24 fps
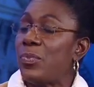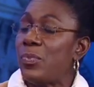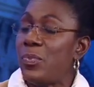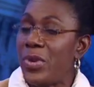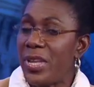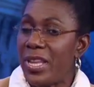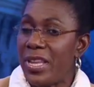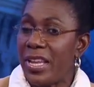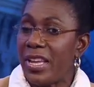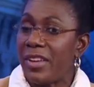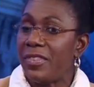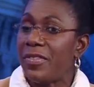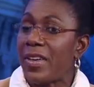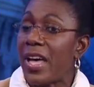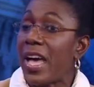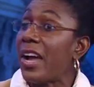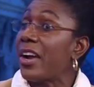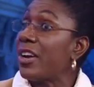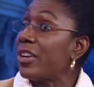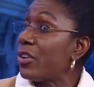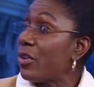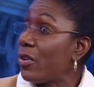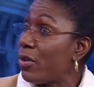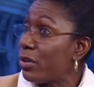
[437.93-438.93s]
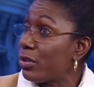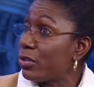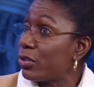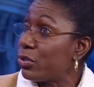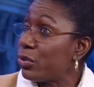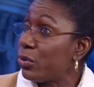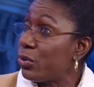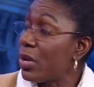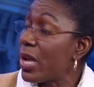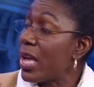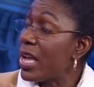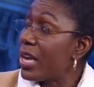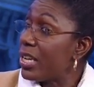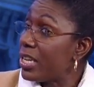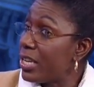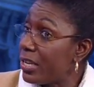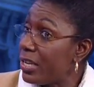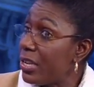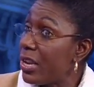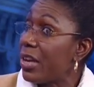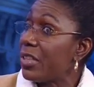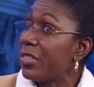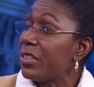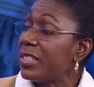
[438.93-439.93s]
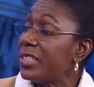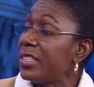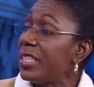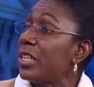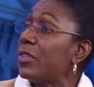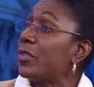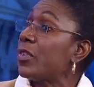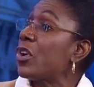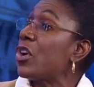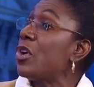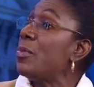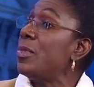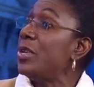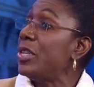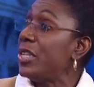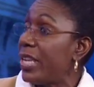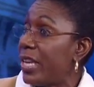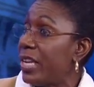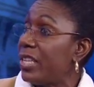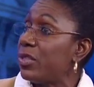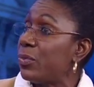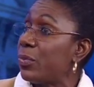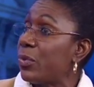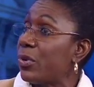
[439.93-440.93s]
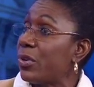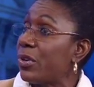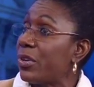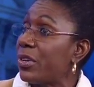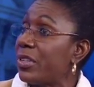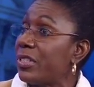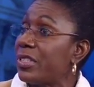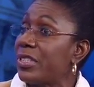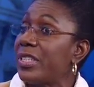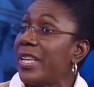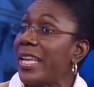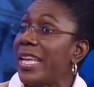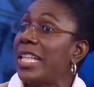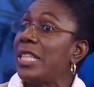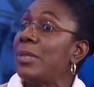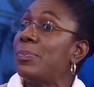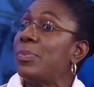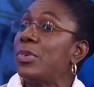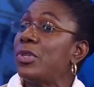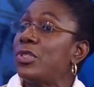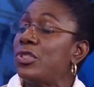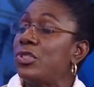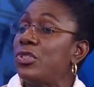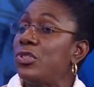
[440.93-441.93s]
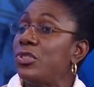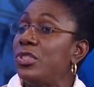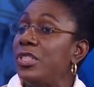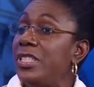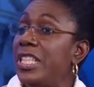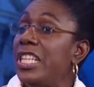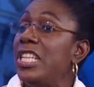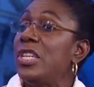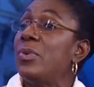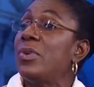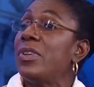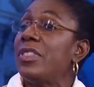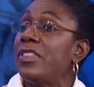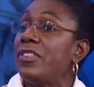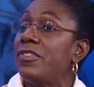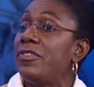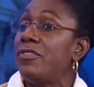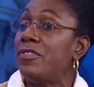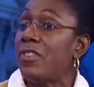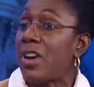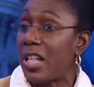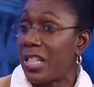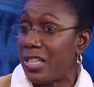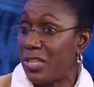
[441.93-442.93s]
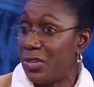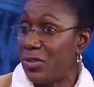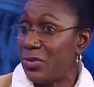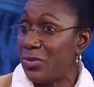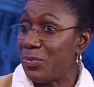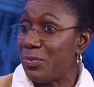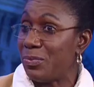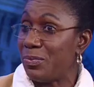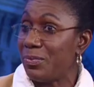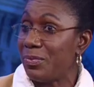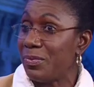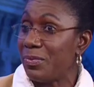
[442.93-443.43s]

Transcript: We have hired also another set of community health workers to help us to deal with the volume